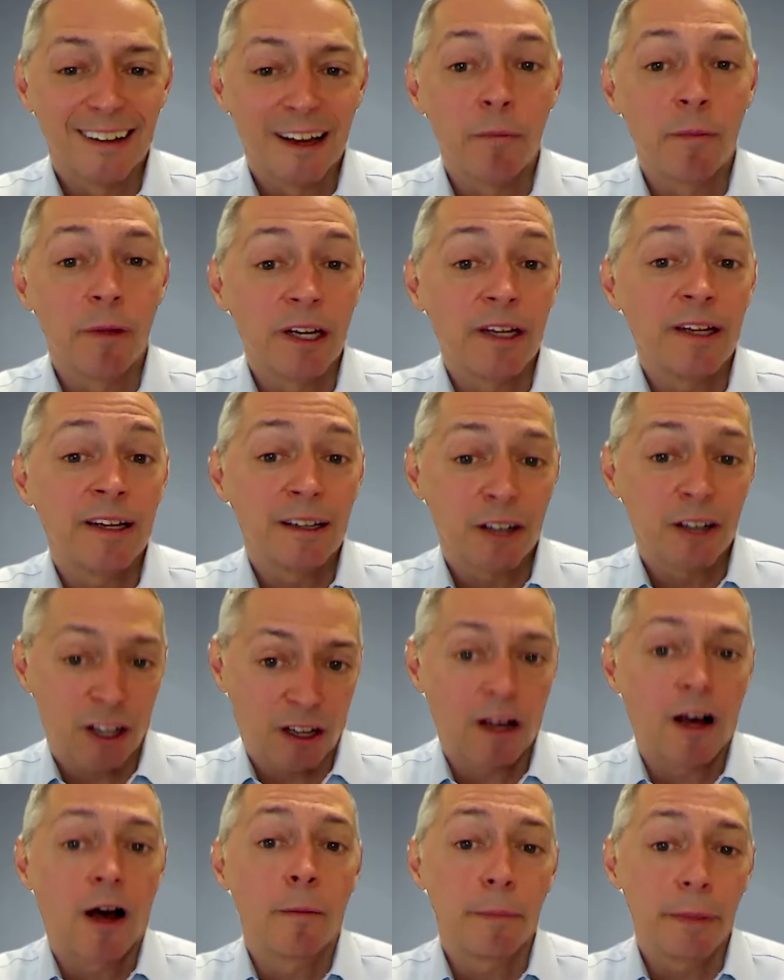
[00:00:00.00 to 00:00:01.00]
company
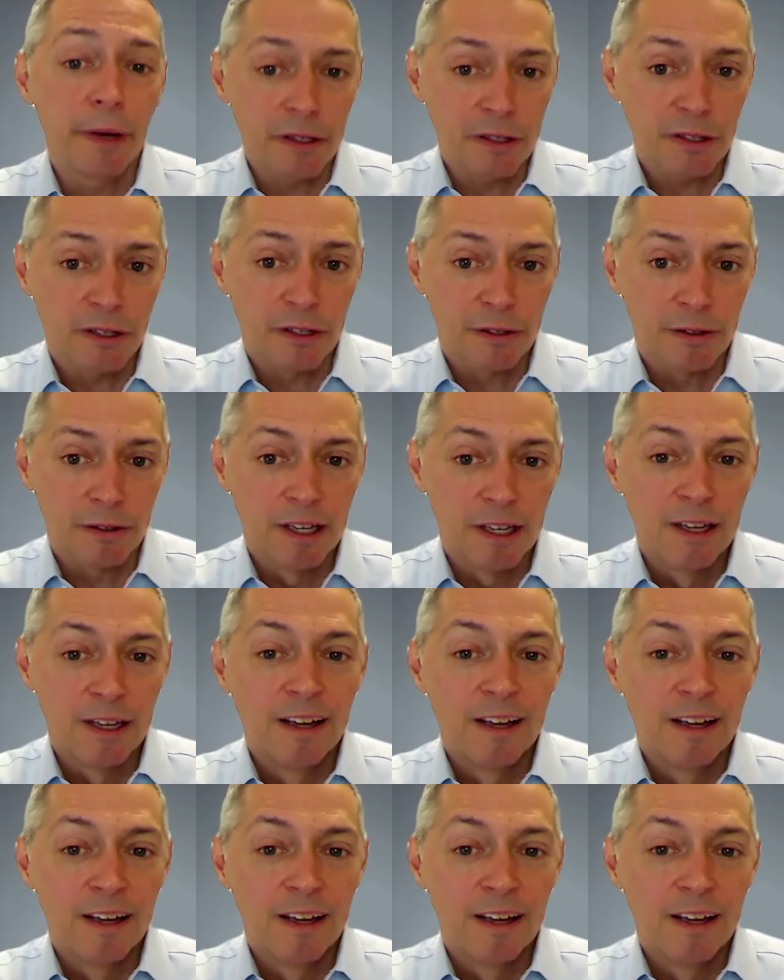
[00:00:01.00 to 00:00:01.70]
Compass.